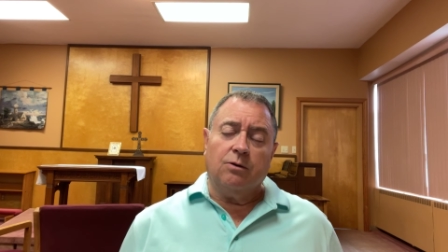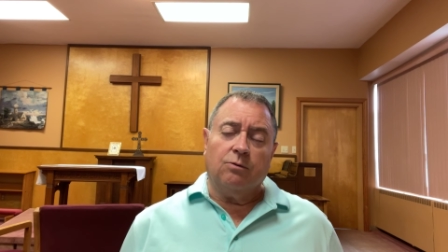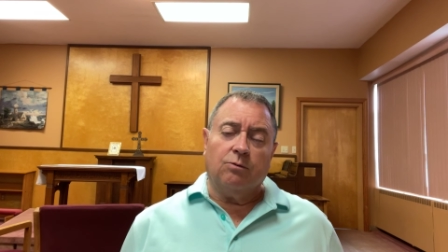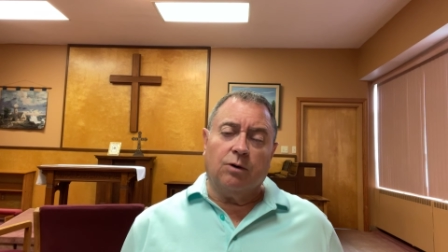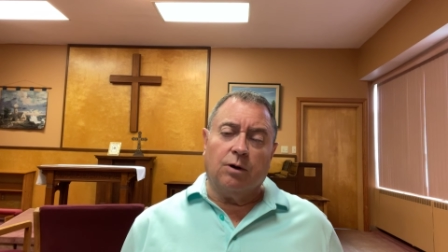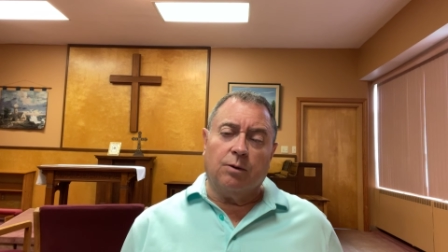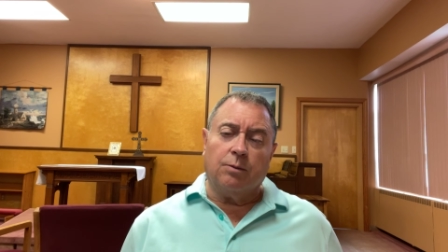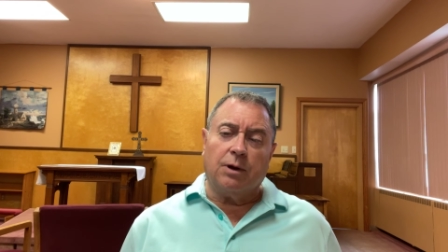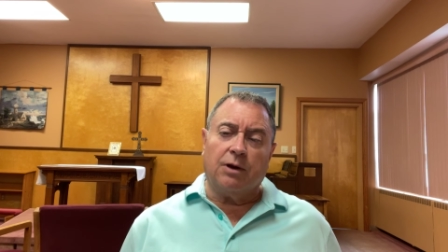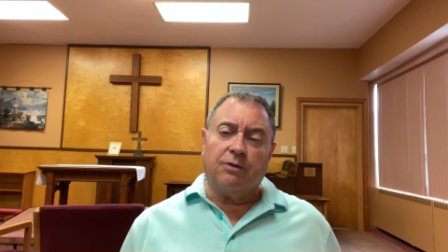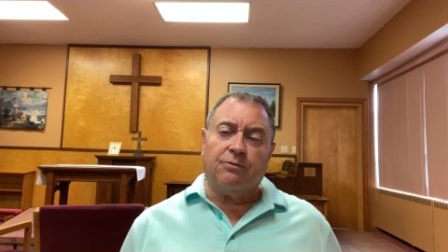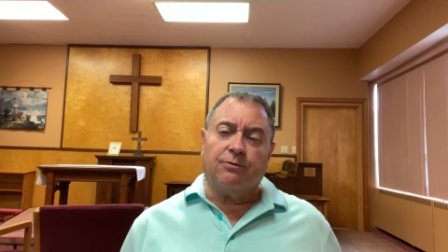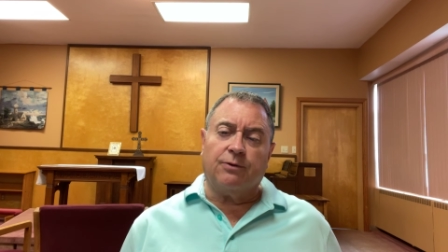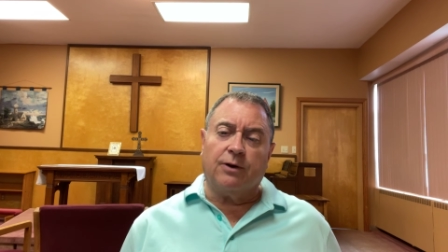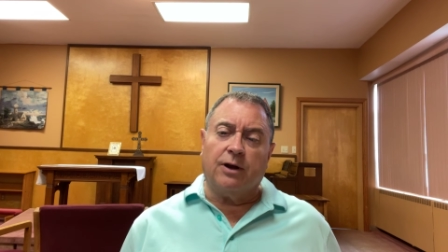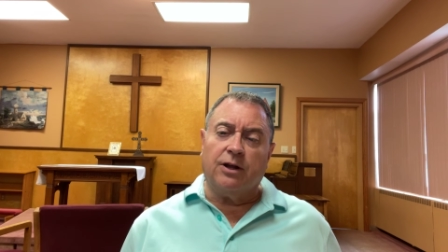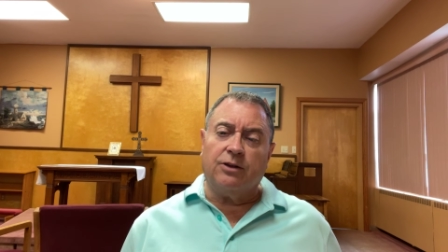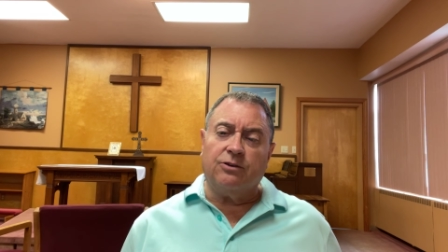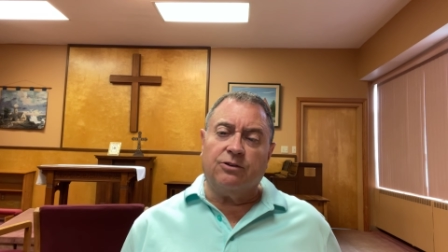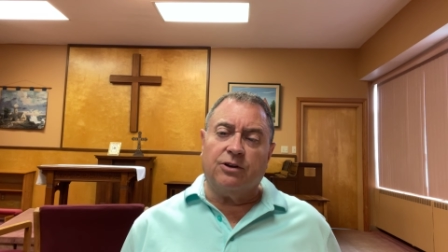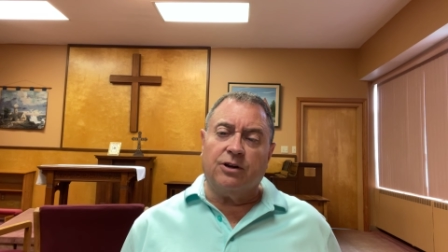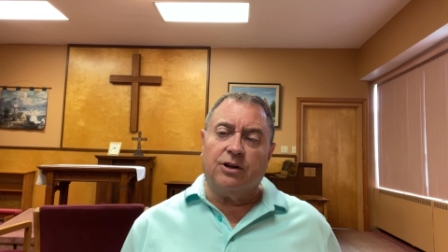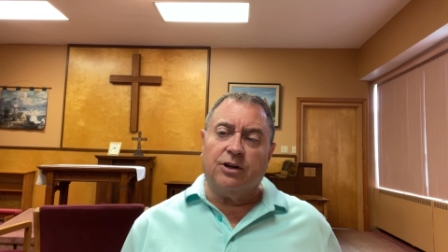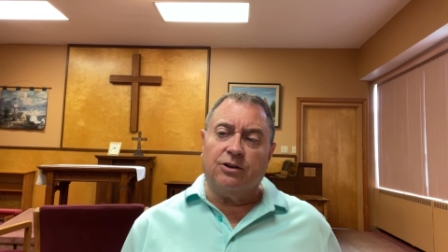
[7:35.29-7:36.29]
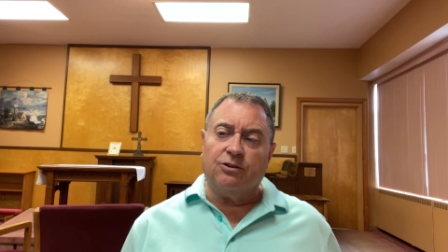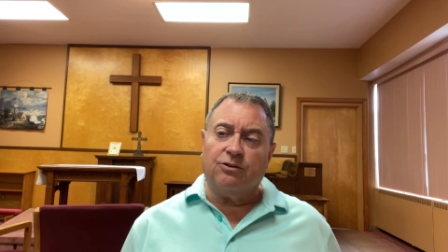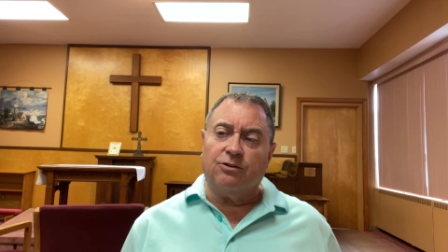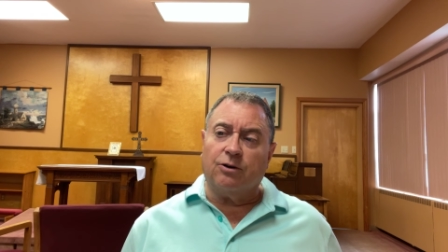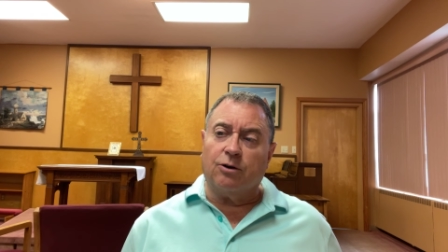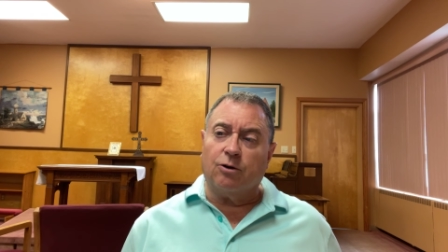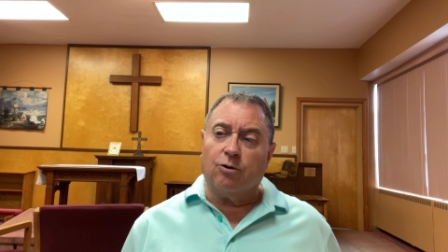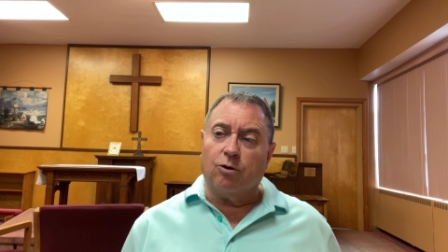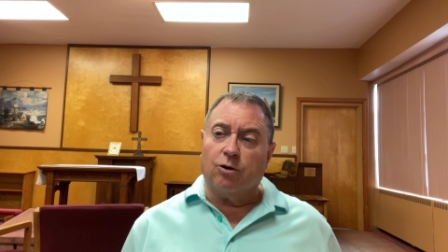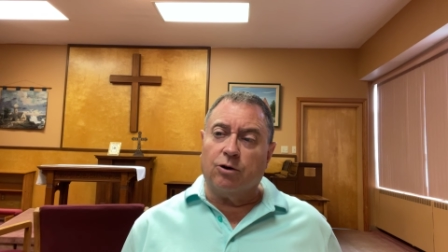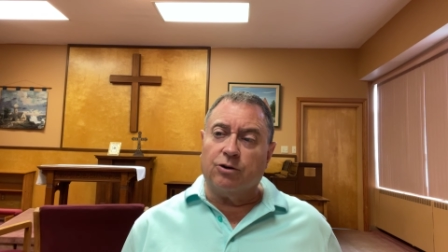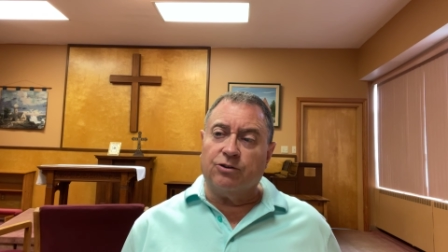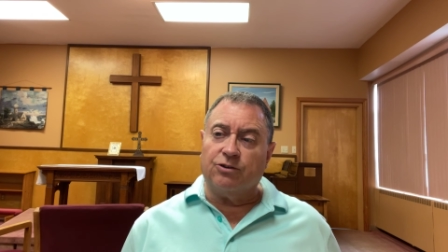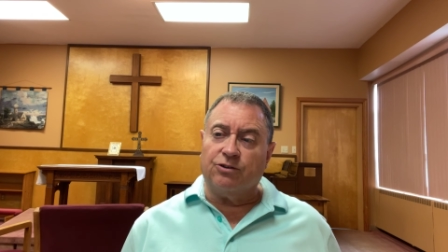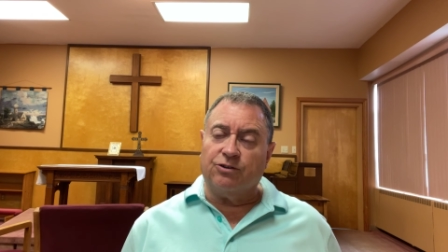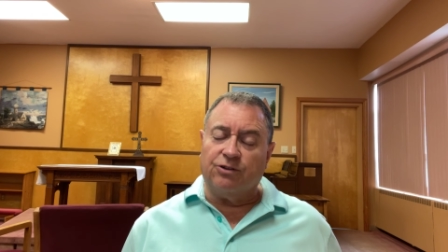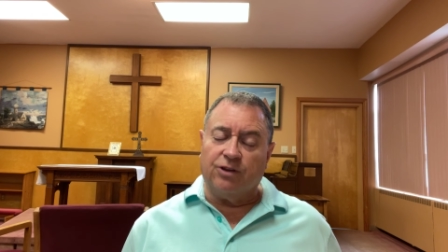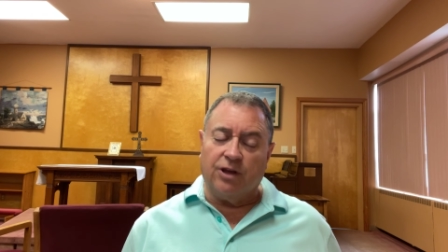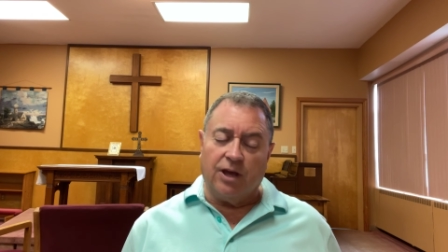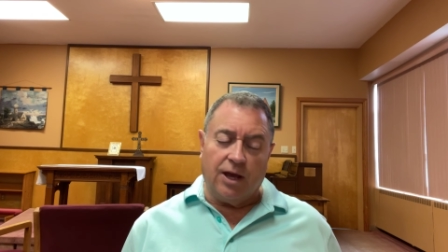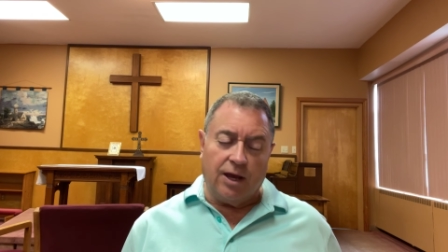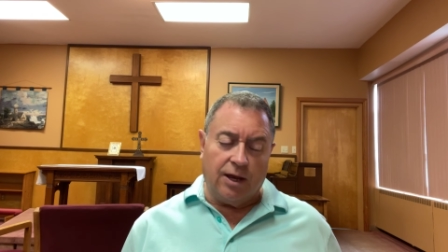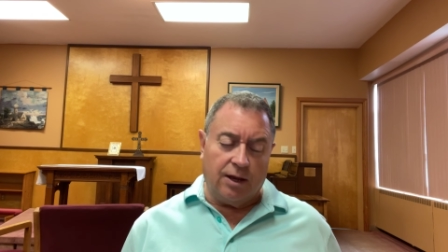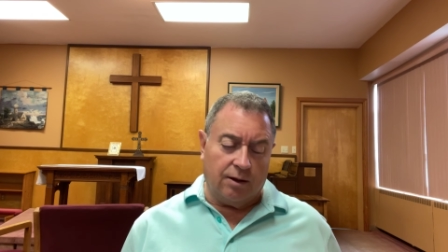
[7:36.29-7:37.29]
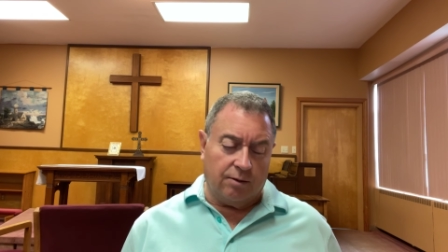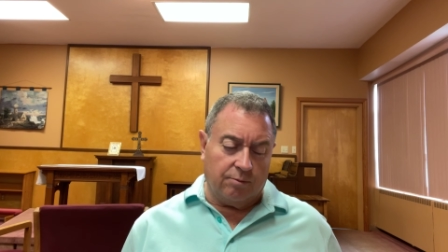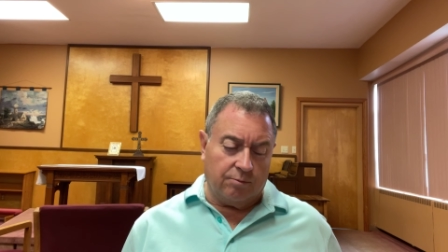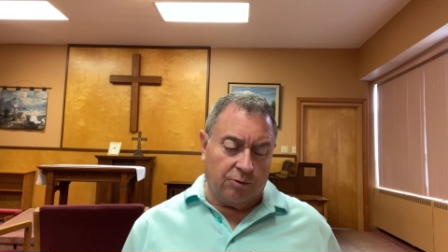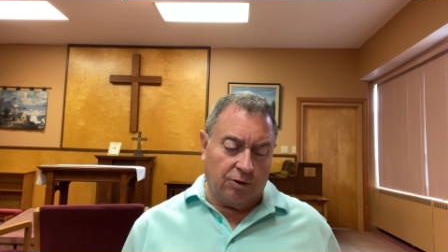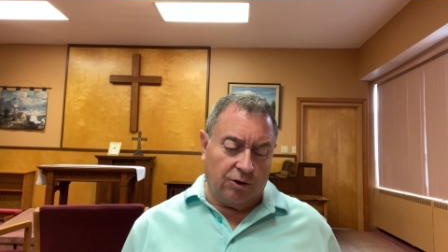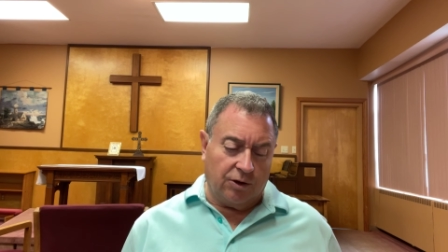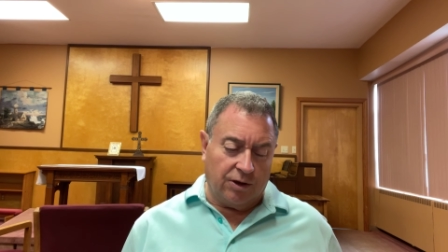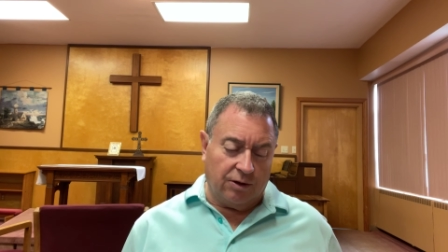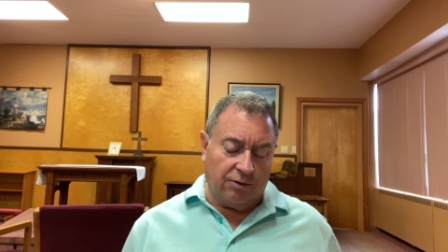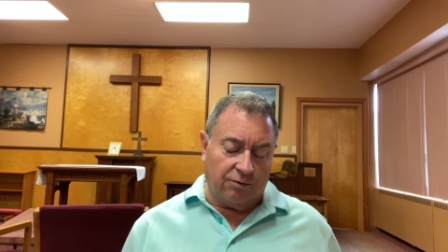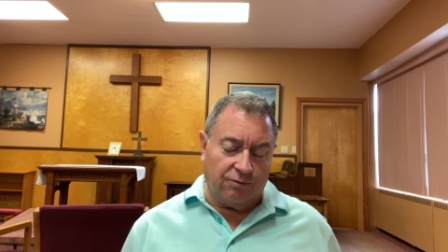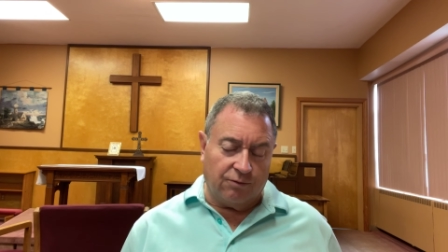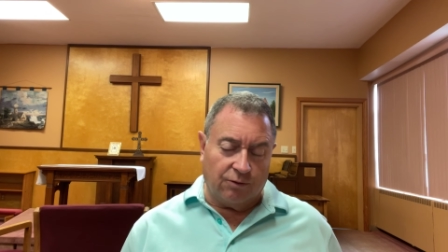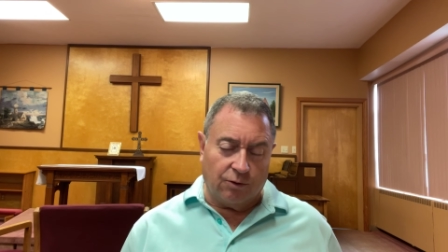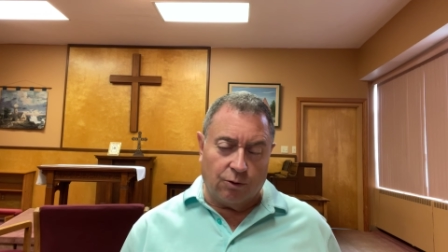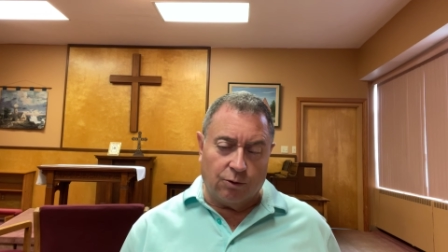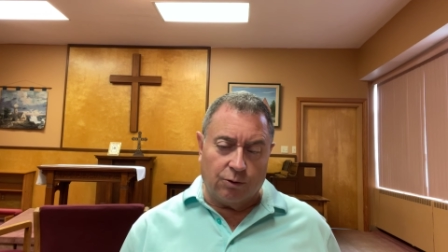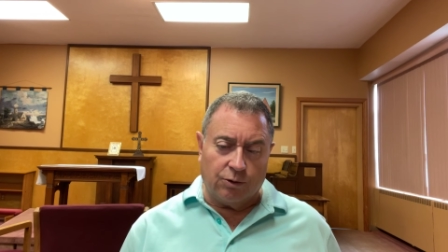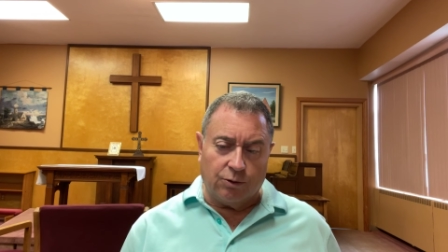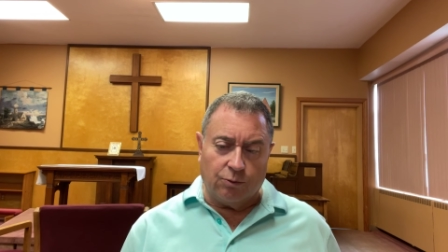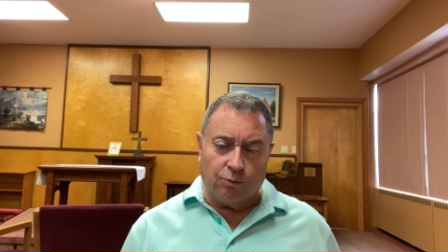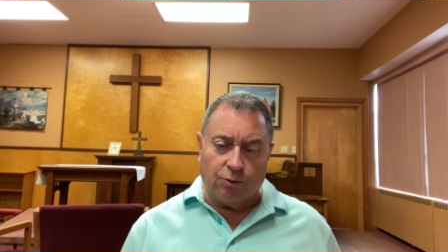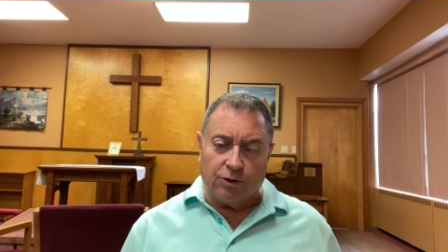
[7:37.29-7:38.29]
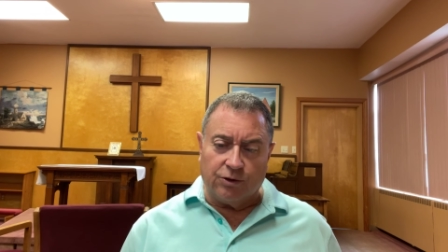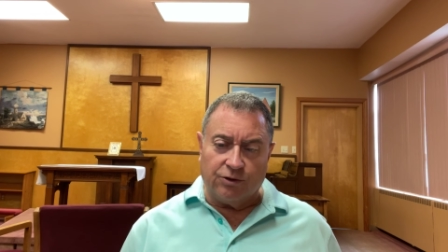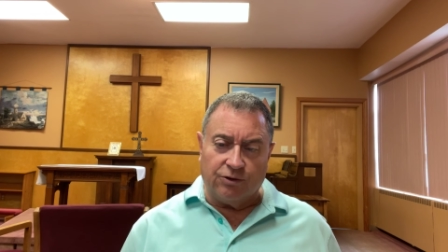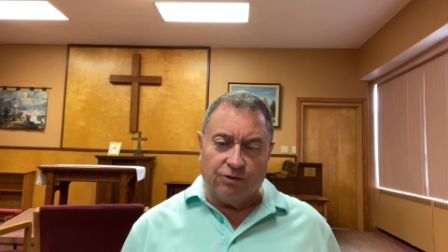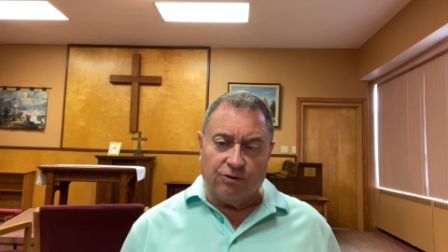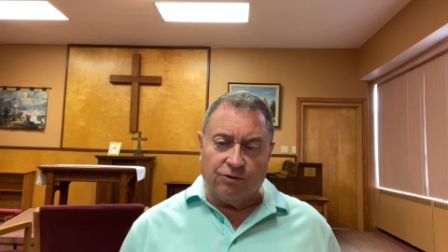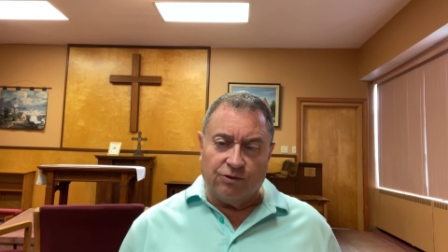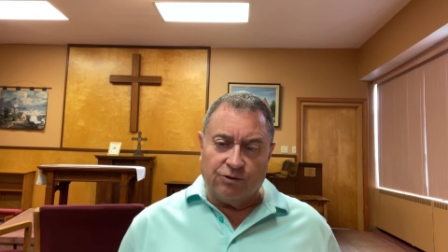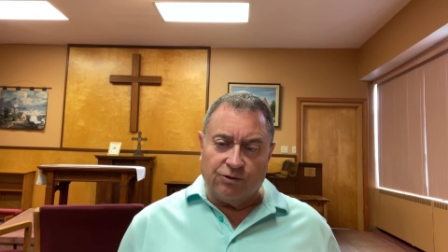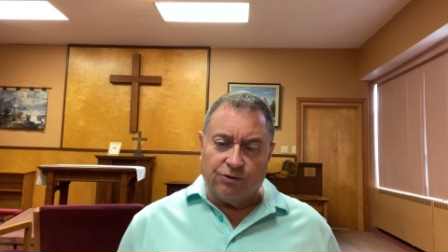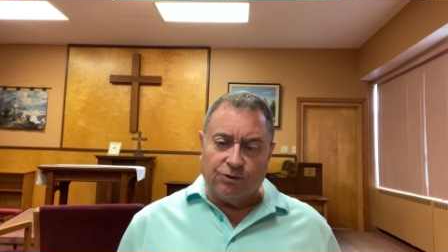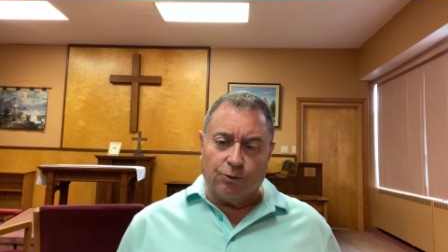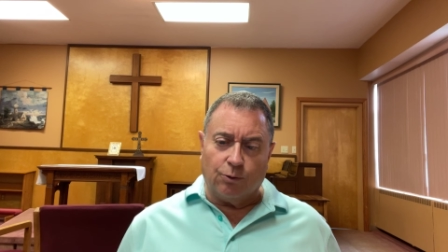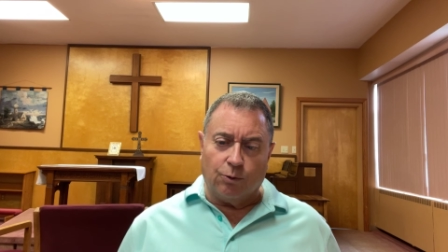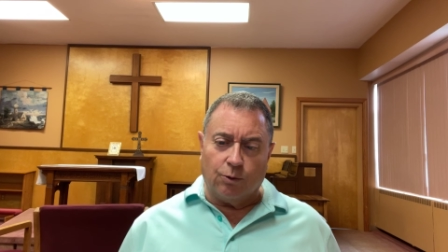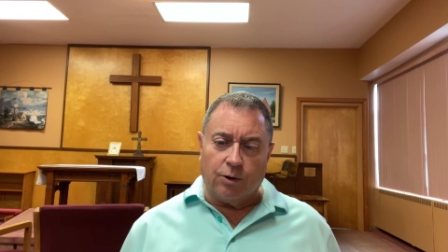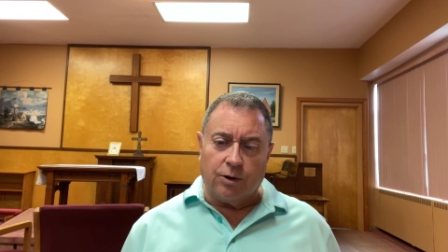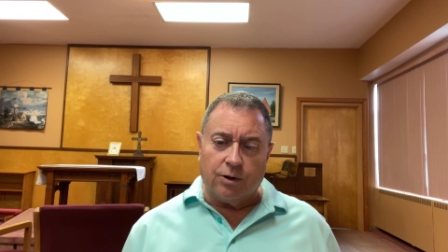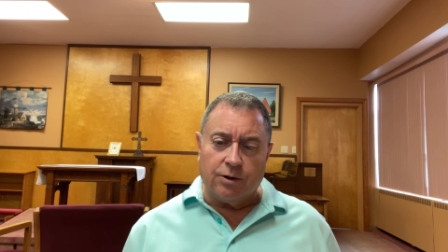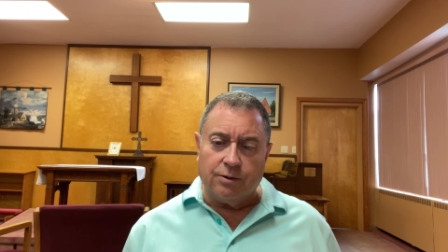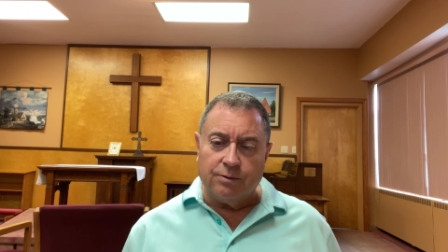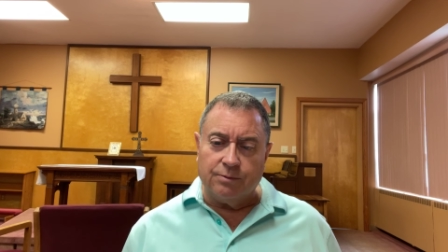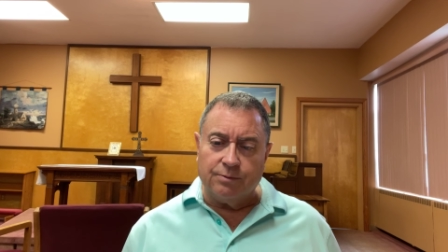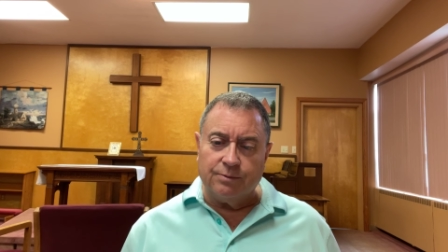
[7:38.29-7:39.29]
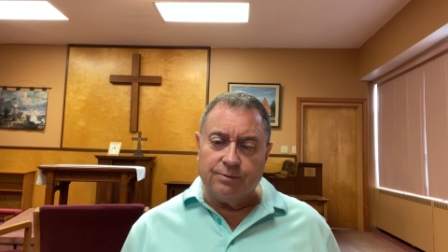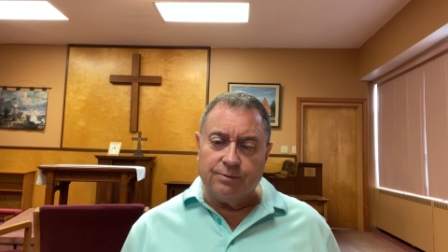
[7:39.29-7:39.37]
Well, my friends, it is a gorgeous day. I'm looking forward to what's in store.